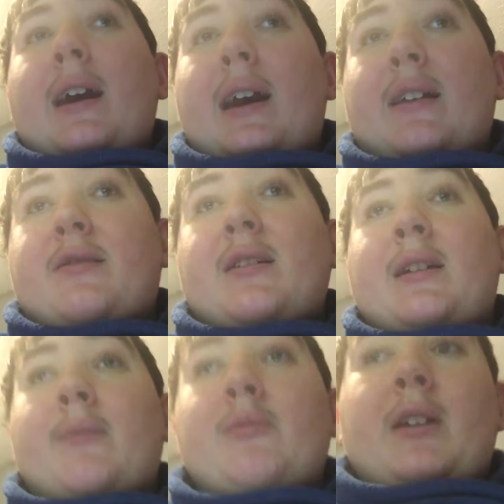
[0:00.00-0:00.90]
asking
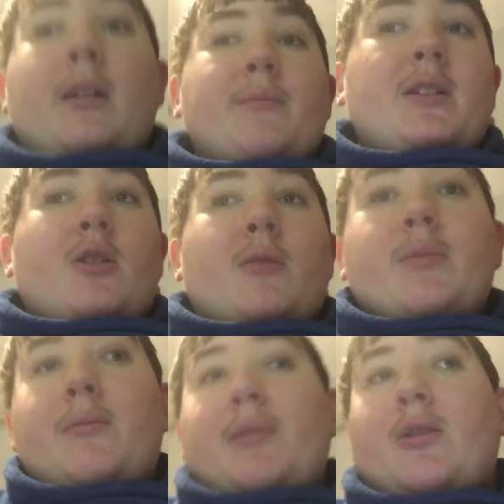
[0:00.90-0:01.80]
Him to help me to not
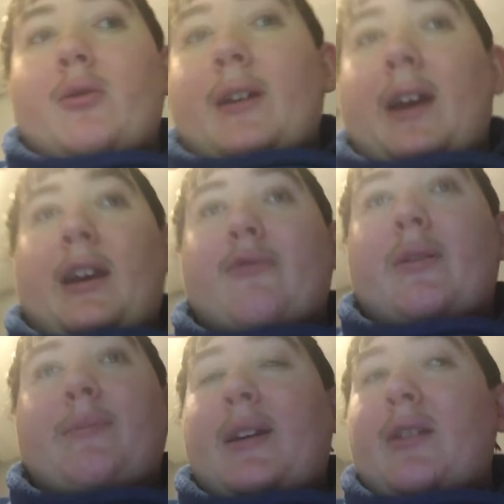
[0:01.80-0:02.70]
be bitter, angry,
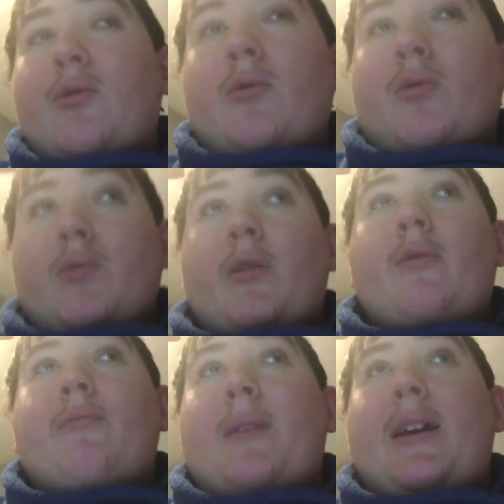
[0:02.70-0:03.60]
mean,
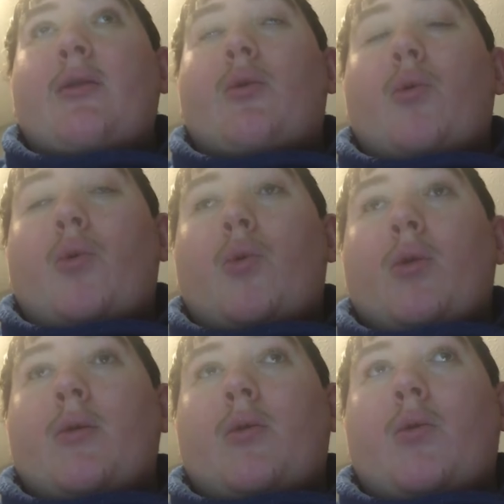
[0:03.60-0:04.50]
rude, mad,
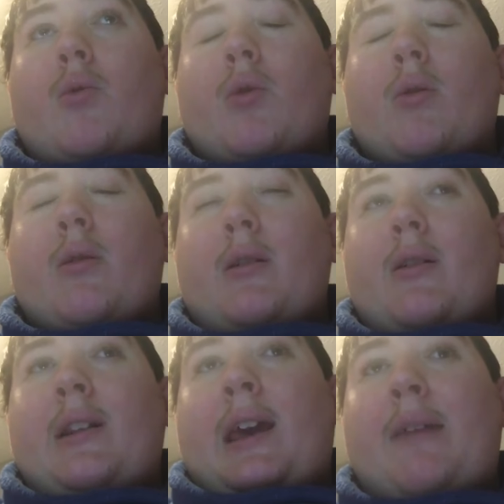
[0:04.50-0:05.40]
or or
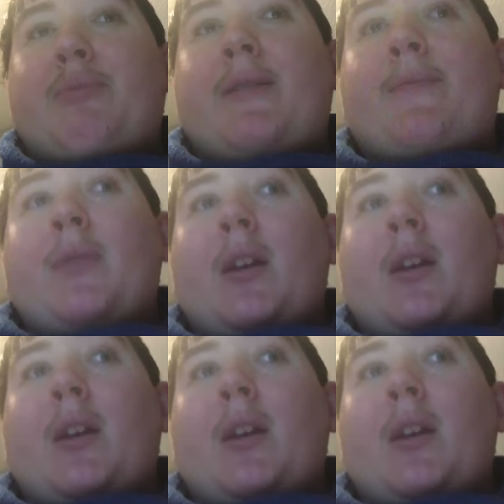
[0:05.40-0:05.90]
unhappy,